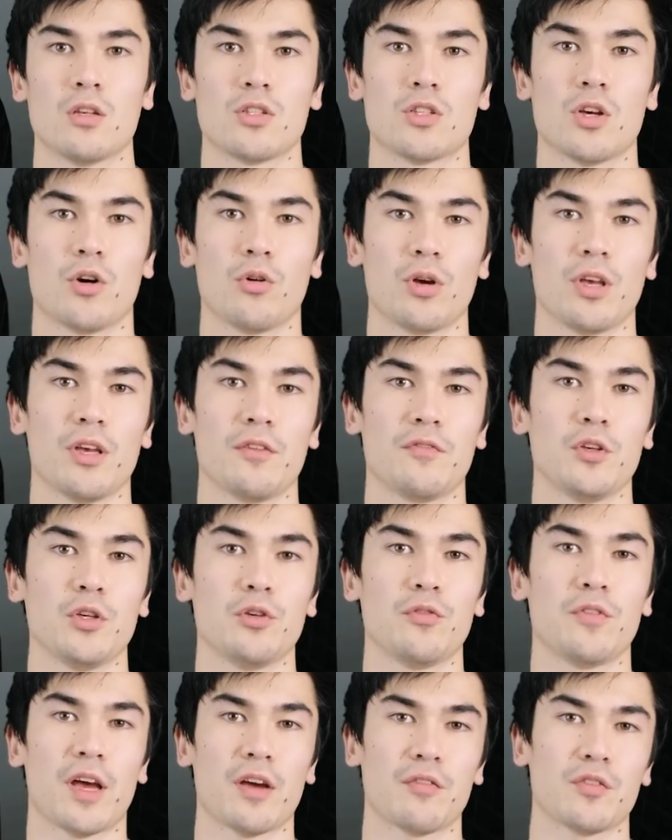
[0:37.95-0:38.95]
So if
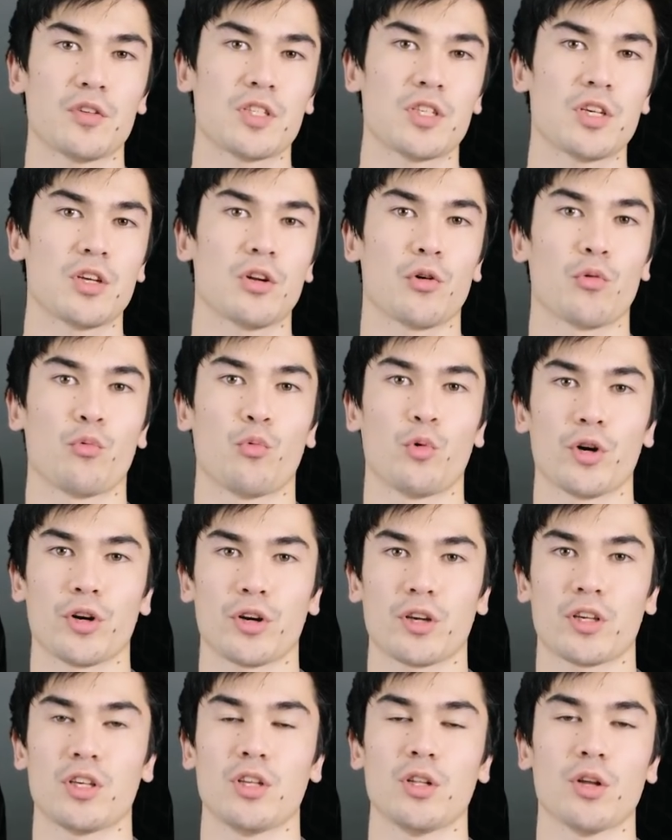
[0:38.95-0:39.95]
you've ever seen our
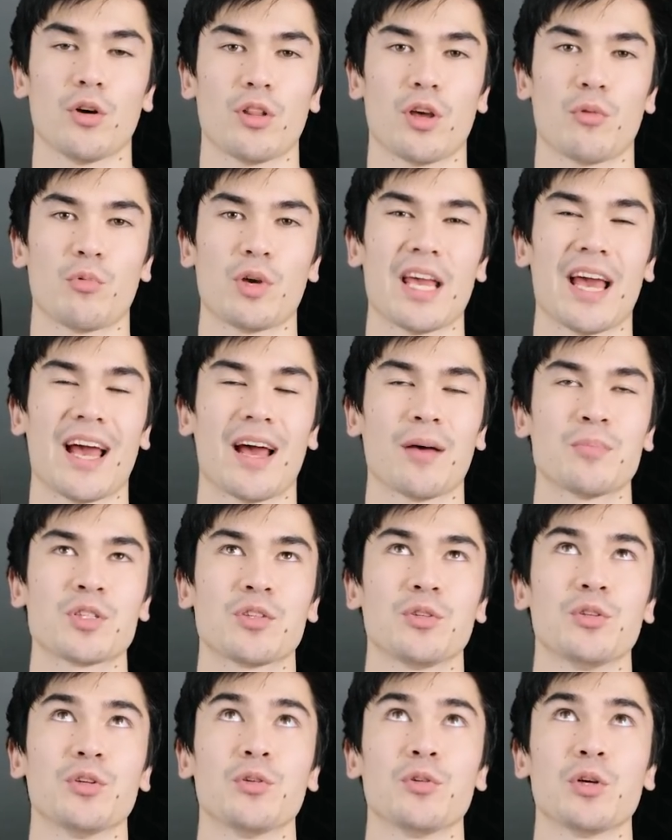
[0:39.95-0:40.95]
work, you know that we
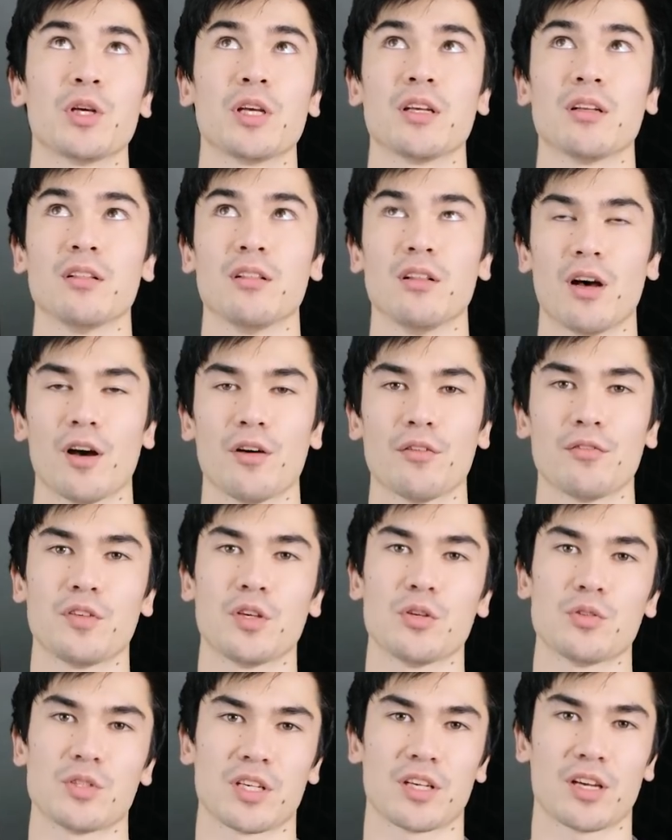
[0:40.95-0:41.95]
absolutely love
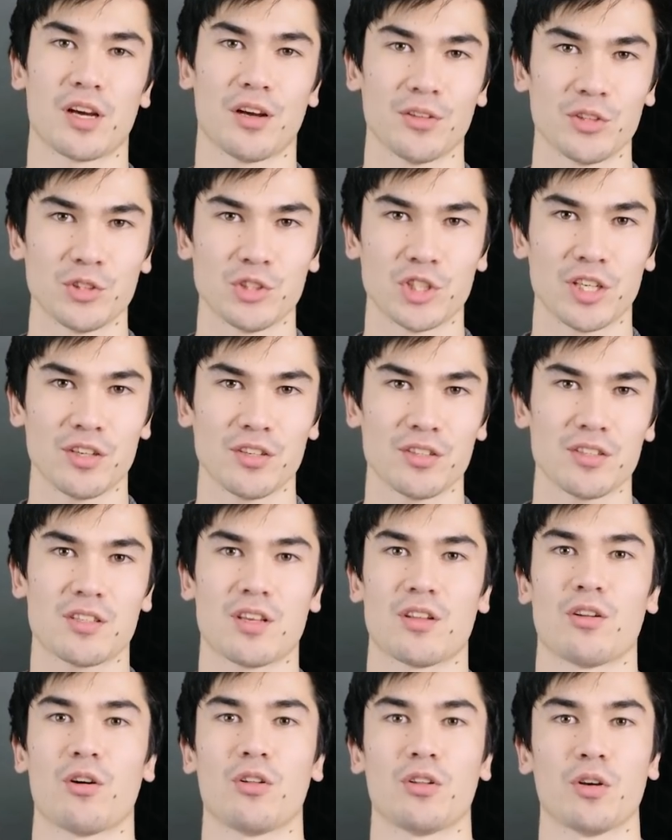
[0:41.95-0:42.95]
using color gels
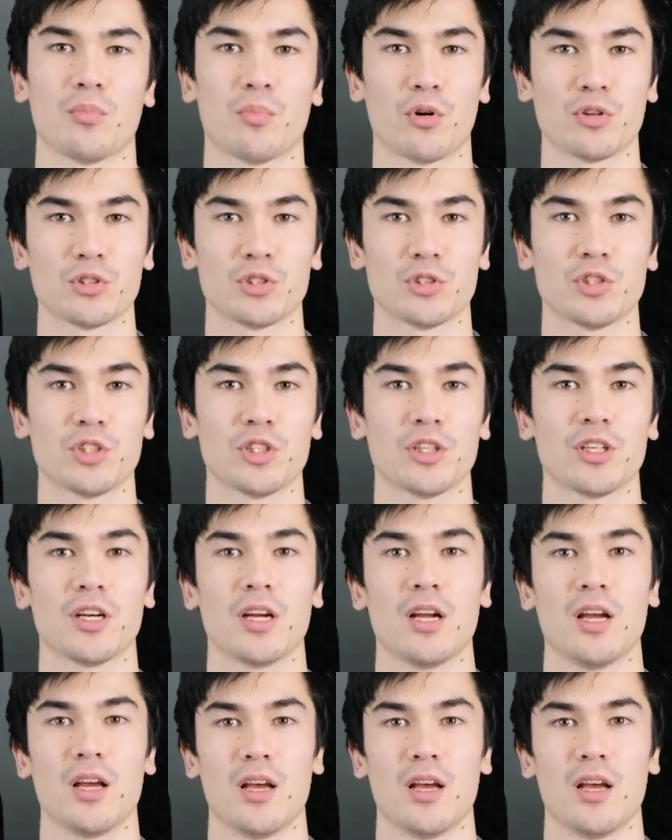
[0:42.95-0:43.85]
in all our portraiture.